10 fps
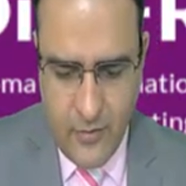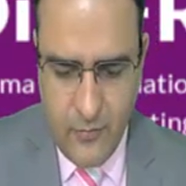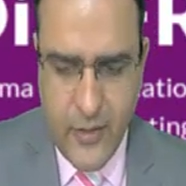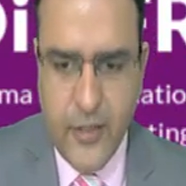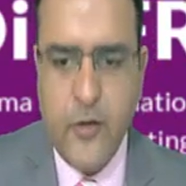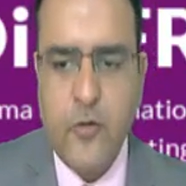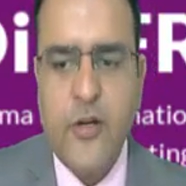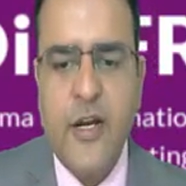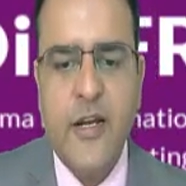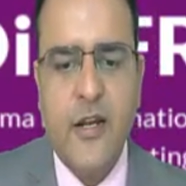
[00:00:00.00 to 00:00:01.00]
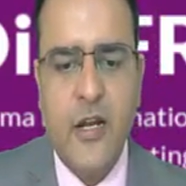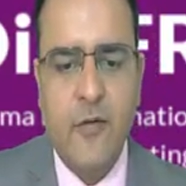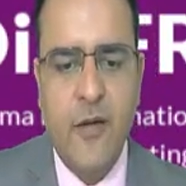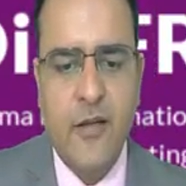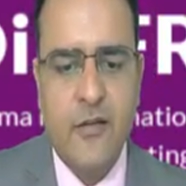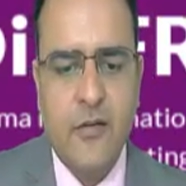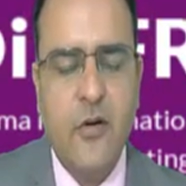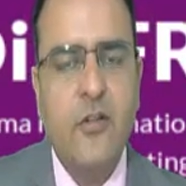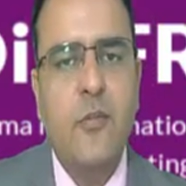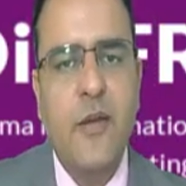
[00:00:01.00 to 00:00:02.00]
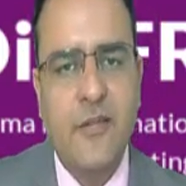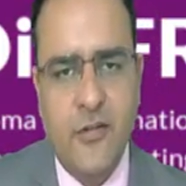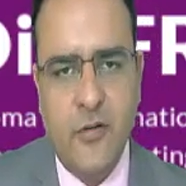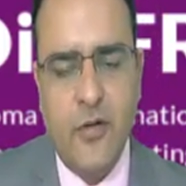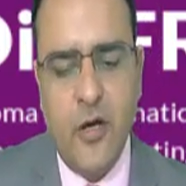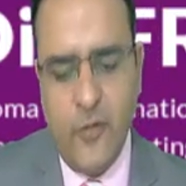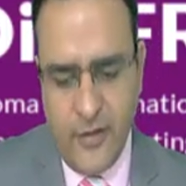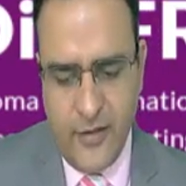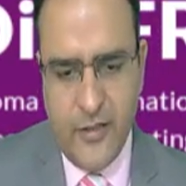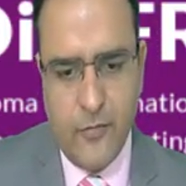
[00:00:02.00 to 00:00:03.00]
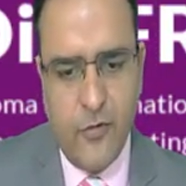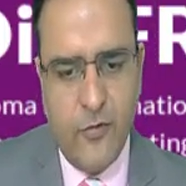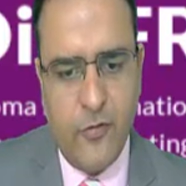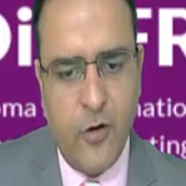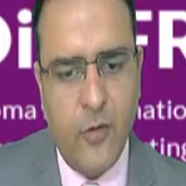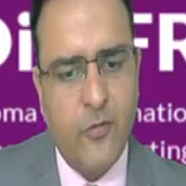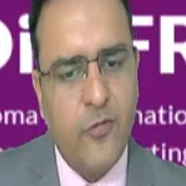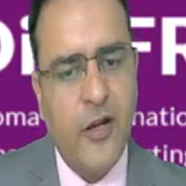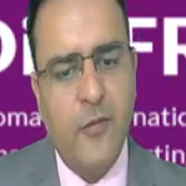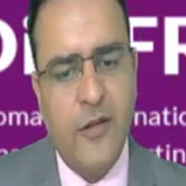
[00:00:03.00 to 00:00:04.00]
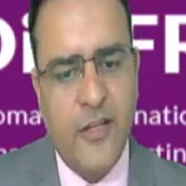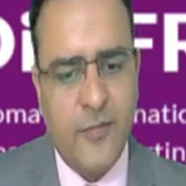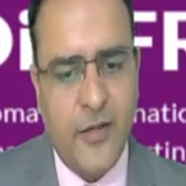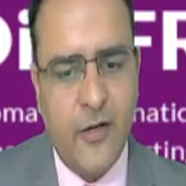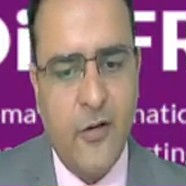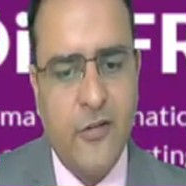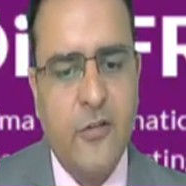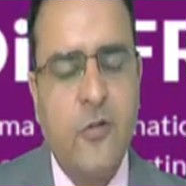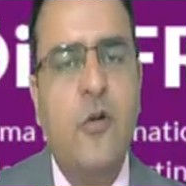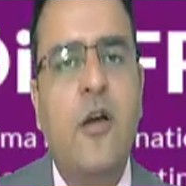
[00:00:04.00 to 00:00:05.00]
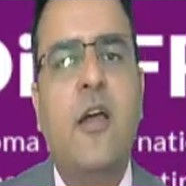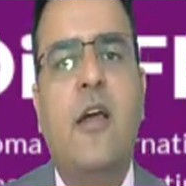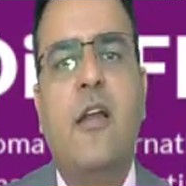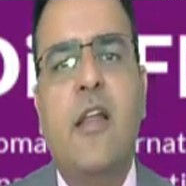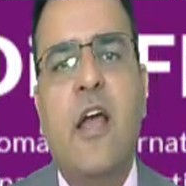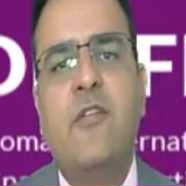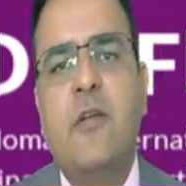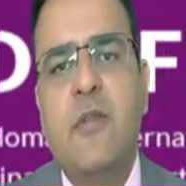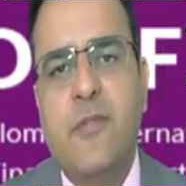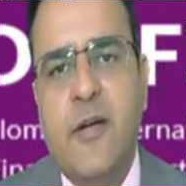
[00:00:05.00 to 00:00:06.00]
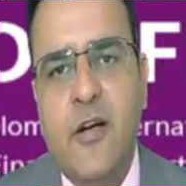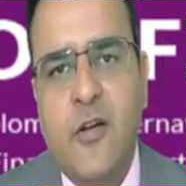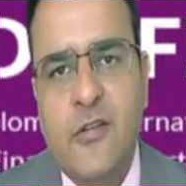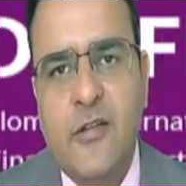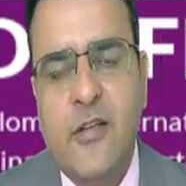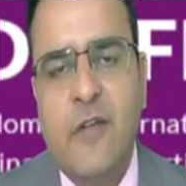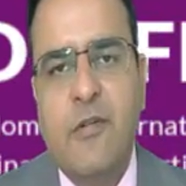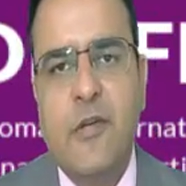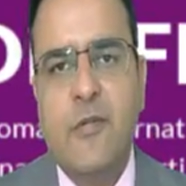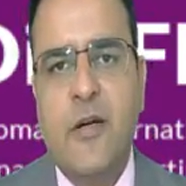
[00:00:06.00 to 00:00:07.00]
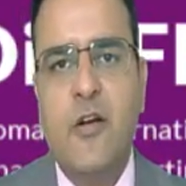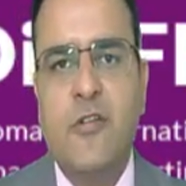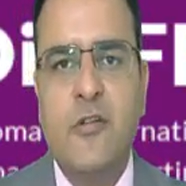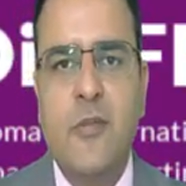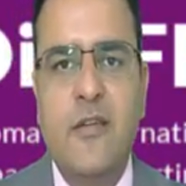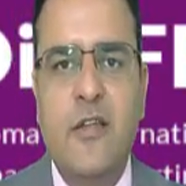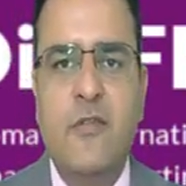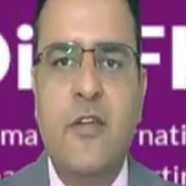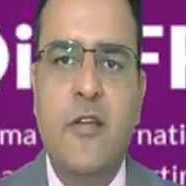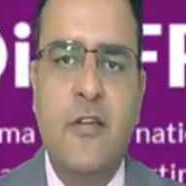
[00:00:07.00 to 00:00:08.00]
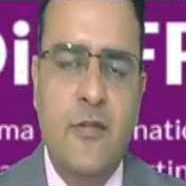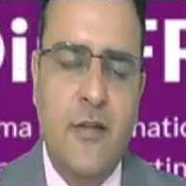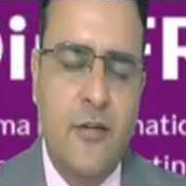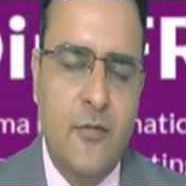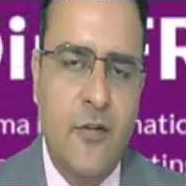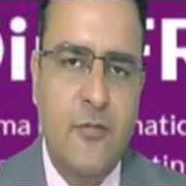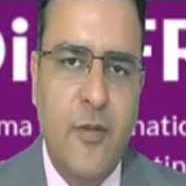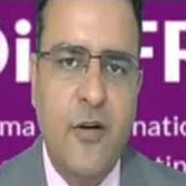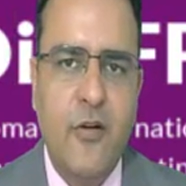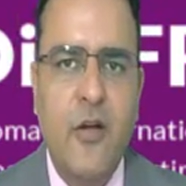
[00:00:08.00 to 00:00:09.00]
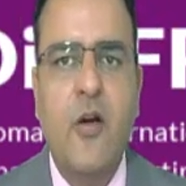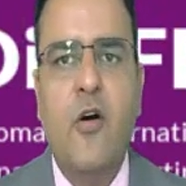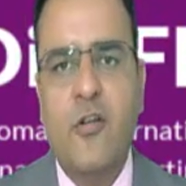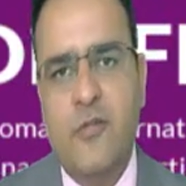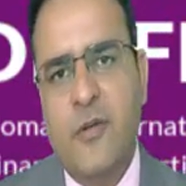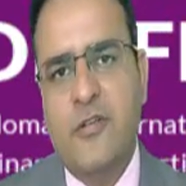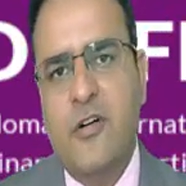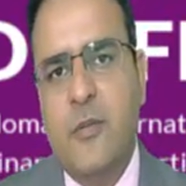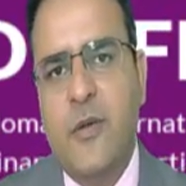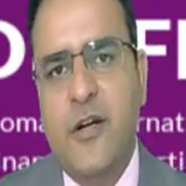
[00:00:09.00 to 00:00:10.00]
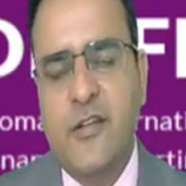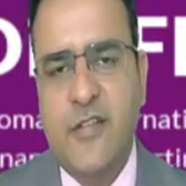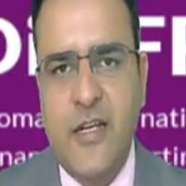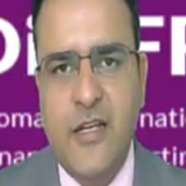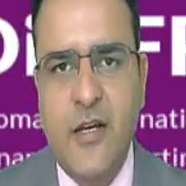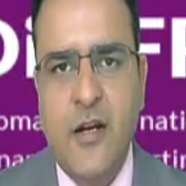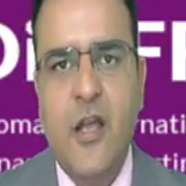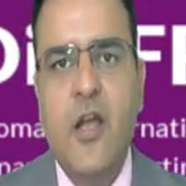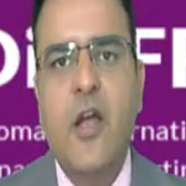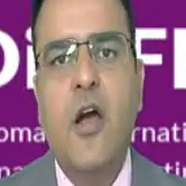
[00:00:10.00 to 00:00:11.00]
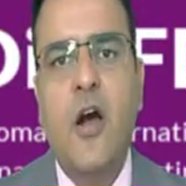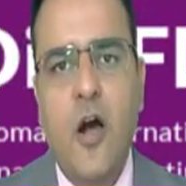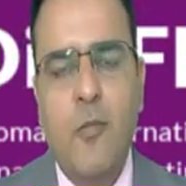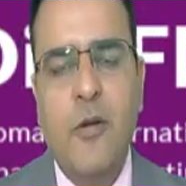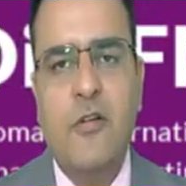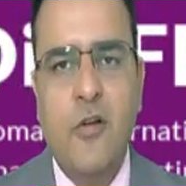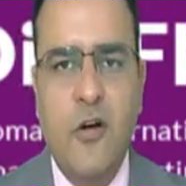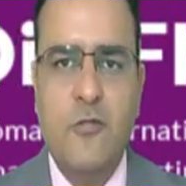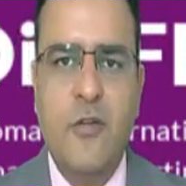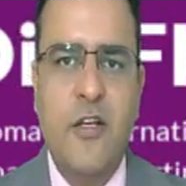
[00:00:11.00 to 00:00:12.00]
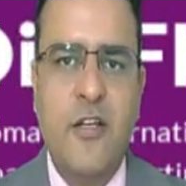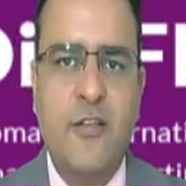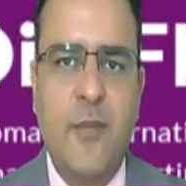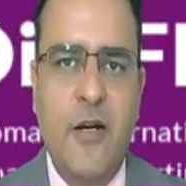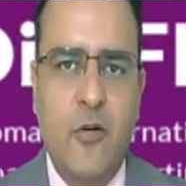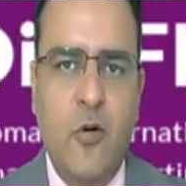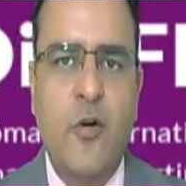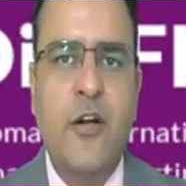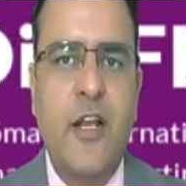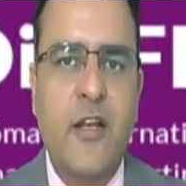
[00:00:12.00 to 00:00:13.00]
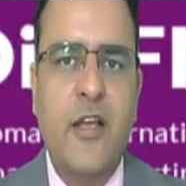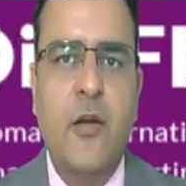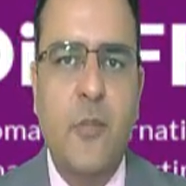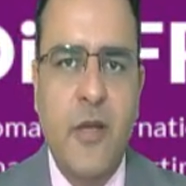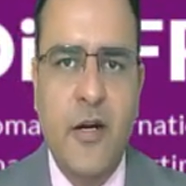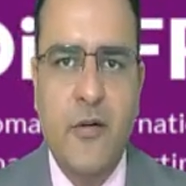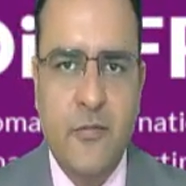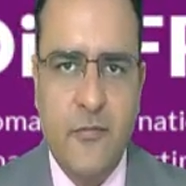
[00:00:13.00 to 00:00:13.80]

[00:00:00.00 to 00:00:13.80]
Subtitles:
We continue to create an allowance on the basis of now this has moved from 12-month expected losses to lifetime expected losses. Lifetime expected losses means this investment or if the maturity period is 10 years, how much loss we can expect over 10-year period.